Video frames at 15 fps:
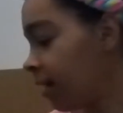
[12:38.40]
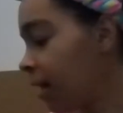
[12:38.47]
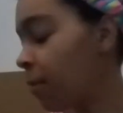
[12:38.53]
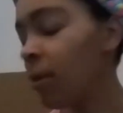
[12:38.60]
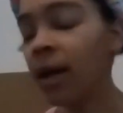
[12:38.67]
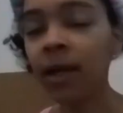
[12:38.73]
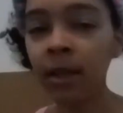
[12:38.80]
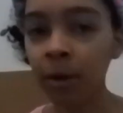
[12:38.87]

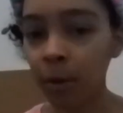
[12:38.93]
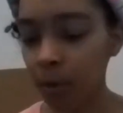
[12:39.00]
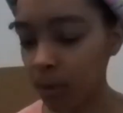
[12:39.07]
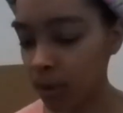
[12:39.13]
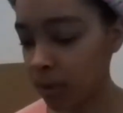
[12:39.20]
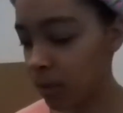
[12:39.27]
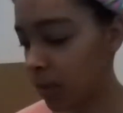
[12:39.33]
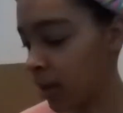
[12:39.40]
Am I the
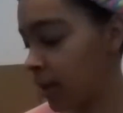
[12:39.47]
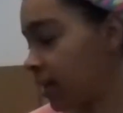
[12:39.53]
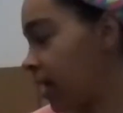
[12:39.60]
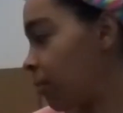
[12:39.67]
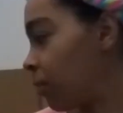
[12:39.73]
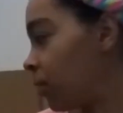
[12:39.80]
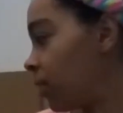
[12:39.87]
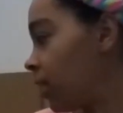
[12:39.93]
only one
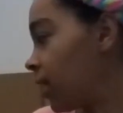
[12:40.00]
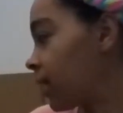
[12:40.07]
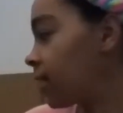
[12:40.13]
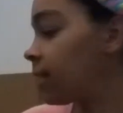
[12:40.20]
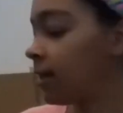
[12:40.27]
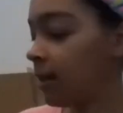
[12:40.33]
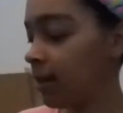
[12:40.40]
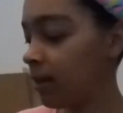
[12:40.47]
that will like
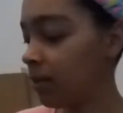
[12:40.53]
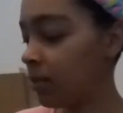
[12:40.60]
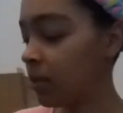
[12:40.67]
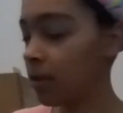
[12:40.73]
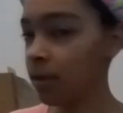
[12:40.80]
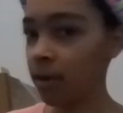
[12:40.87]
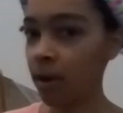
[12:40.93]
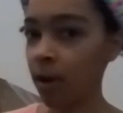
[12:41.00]
keep
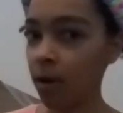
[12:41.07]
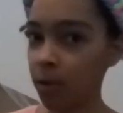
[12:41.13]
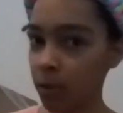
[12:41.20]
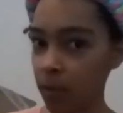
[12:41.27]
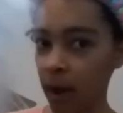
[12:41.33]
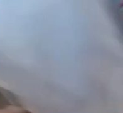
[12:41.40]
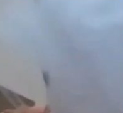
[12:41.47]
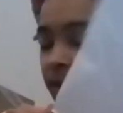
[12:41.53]
all the
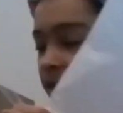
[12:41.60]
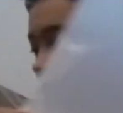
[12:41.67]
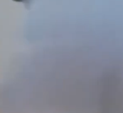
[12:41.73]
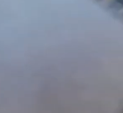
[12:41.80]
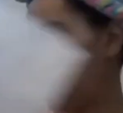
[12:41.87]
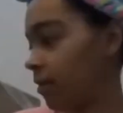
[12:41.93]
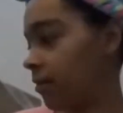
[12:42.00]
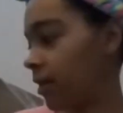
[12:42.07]
wrapping
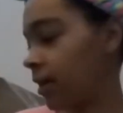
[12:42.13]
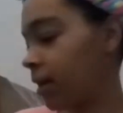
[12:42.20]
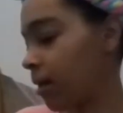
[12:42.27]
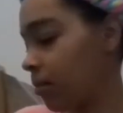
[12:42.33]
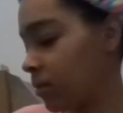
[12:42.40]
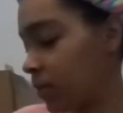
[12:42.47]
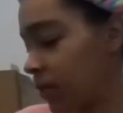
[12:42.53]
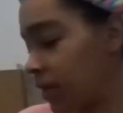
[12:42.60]
stuff that
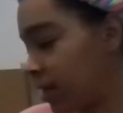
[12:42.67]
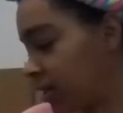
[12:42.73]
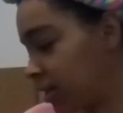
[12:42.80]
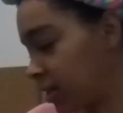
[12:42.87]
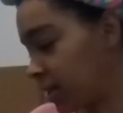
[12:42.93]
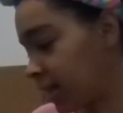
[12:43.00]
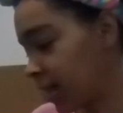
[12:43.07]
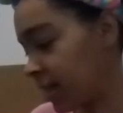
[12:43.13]
comes with it
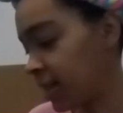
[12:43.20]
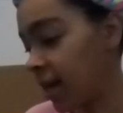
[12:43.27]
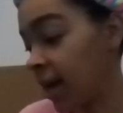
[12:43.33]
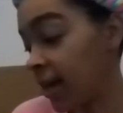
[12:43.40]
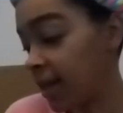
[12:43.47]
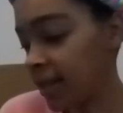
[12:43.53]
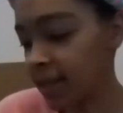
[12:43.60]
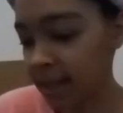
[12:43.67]
just in case
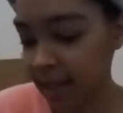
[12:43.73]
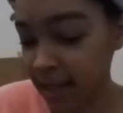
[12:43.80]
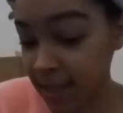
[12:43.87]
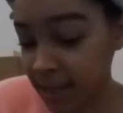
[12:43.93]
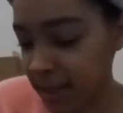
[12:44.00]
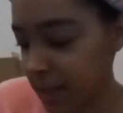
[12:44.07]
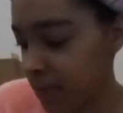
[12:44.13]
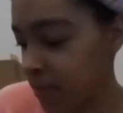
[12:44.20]
I need to like
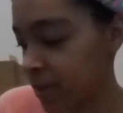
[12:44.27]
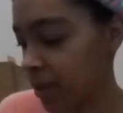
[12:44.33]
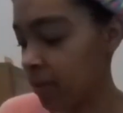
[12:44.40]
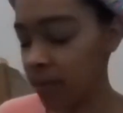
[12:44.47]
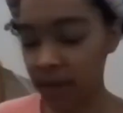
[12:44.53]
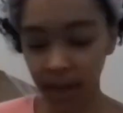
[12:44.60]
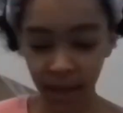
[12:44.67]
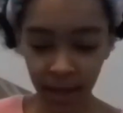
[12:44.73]
ship
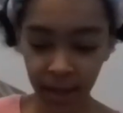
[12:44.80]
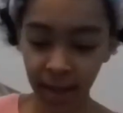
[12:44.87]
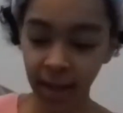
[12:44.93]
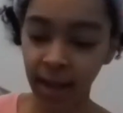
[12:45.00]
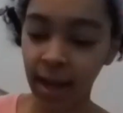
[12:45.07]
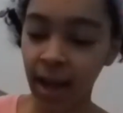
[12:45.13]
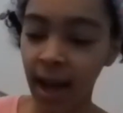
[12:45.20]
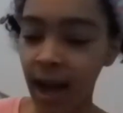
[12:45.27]
something?
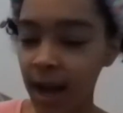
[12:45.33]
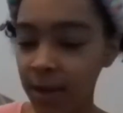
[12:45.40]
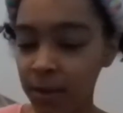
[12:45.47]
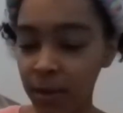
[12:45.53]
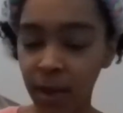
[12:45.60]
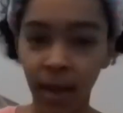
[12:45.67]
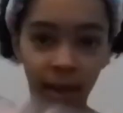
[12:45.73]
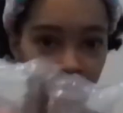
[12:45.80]
I
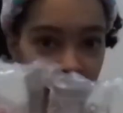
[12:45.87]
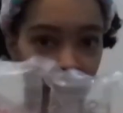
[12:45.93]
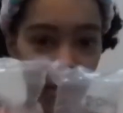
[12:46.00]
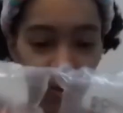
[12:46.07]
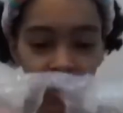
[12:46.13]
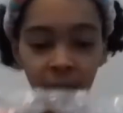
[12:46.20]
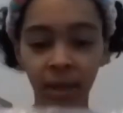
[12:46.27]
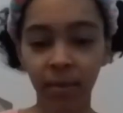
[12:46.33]
do that. Like I
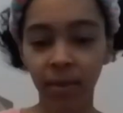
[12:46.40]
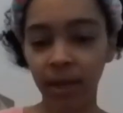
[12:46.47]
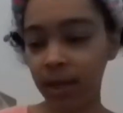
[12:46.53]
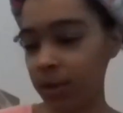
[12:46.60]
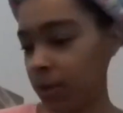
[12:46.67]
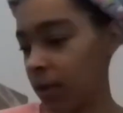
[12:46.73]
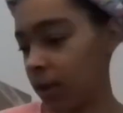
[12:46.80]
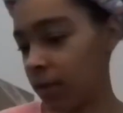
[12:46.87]
will keep
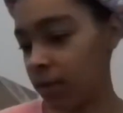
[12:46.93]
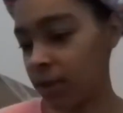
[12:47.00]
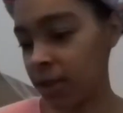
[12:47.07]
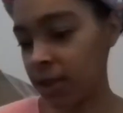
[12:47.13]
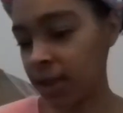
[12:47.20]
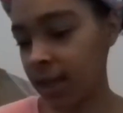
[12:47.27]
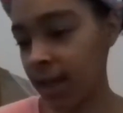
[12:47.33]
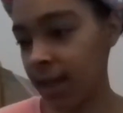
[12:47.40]
these or whatever
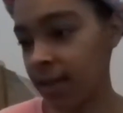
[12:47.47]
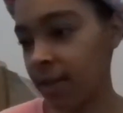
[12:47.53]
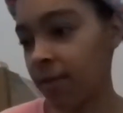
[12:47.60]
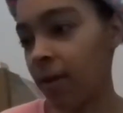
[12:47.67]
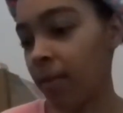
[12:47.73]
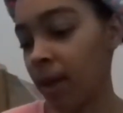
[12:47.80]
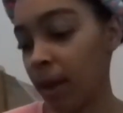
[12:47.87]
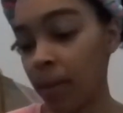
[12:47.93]
just in case
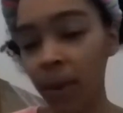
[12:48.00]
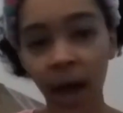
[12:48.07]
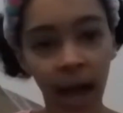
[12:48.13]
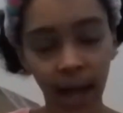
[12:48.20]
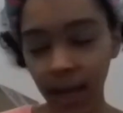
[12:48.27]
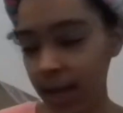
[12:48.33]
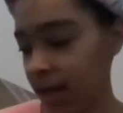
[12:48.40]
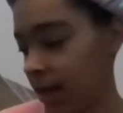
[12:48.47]
if I'm like
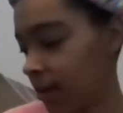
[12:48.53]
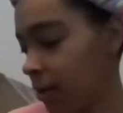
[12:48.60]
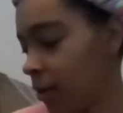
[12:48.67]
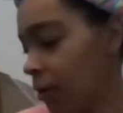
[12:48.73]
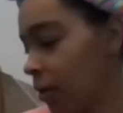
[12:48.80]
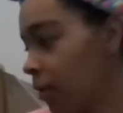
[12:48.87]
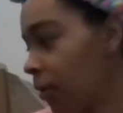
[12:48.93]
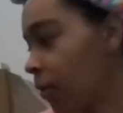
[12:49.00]
packing
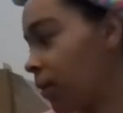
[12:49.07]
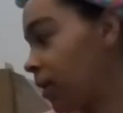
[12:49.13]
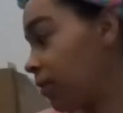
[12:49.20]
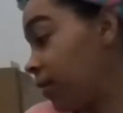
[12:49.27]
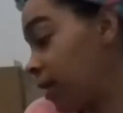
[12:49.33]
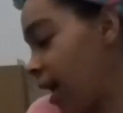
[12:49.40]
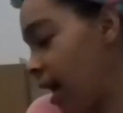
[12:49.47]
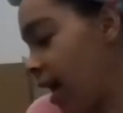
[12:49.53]
or
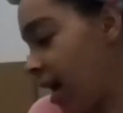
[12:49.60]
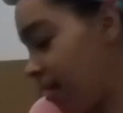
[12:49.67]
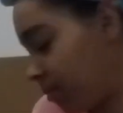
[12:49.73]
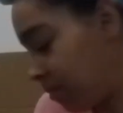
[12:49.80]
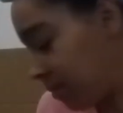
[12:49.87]
whatever, I have